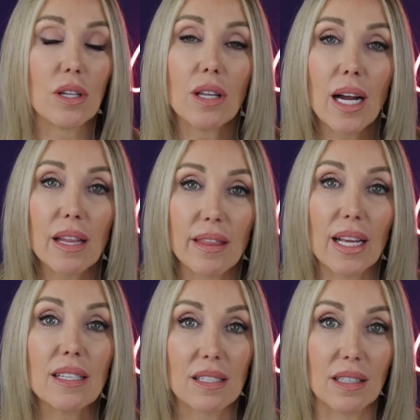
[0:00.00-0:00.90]
a lot of
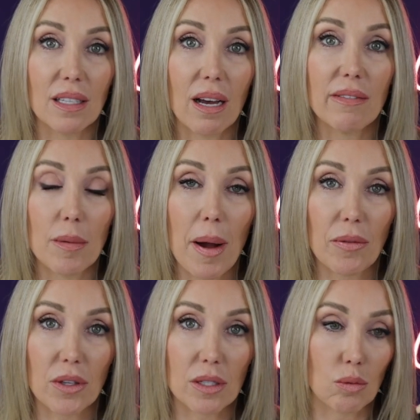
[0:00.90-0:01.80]
things to love
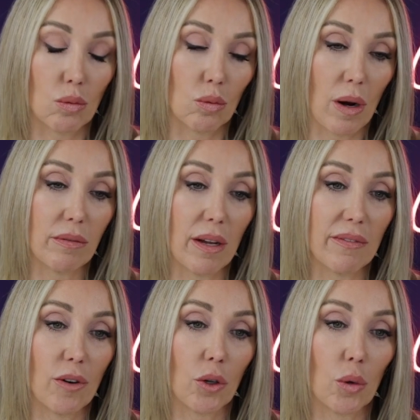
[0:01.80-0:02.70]
about this
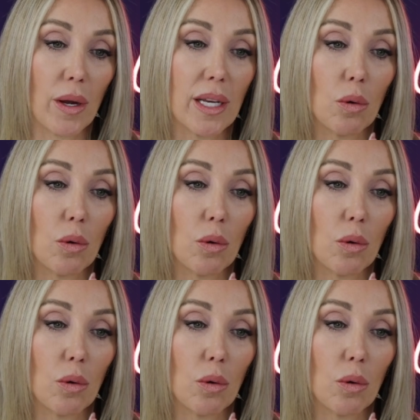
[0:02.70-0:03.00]
Revlon Photo Ready.